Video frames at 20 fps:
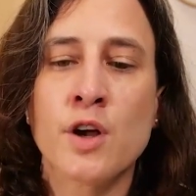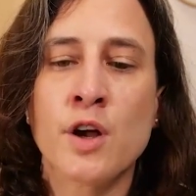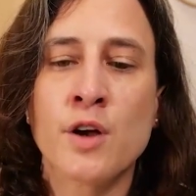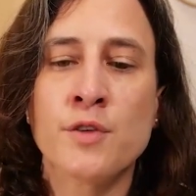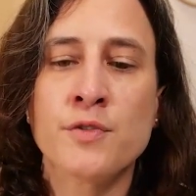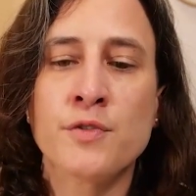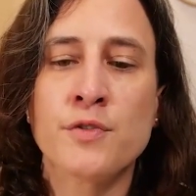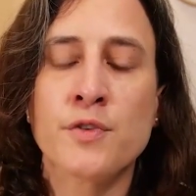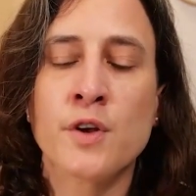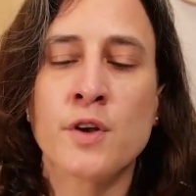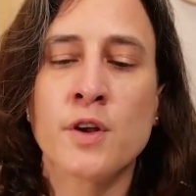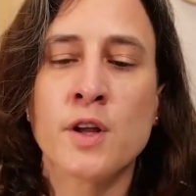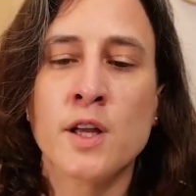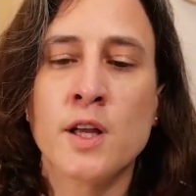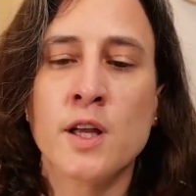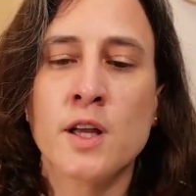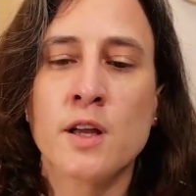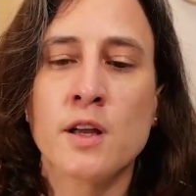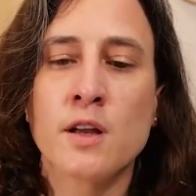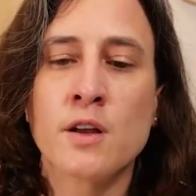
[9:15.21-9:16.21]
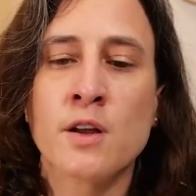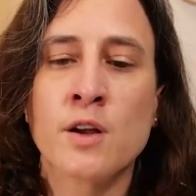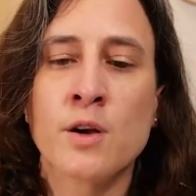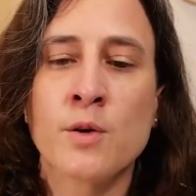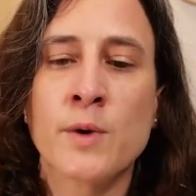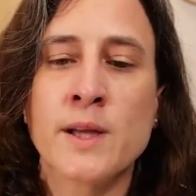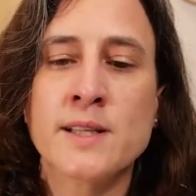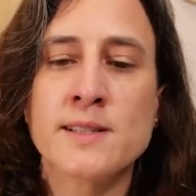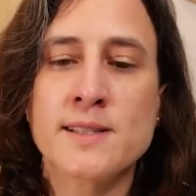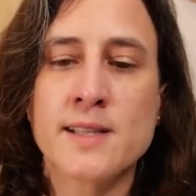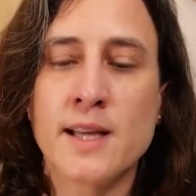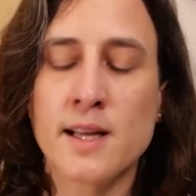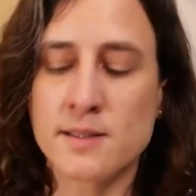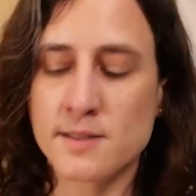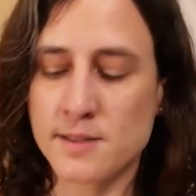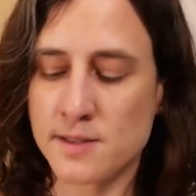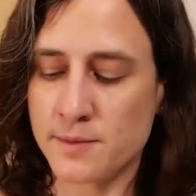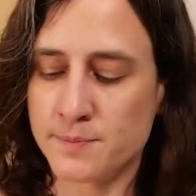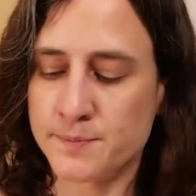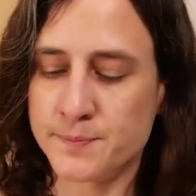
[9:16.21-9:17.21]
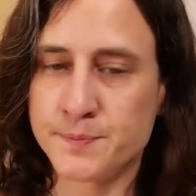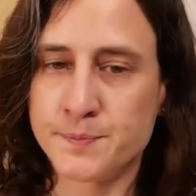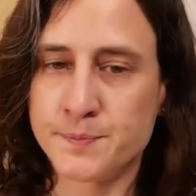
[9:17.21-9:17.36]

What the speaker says: of red cells.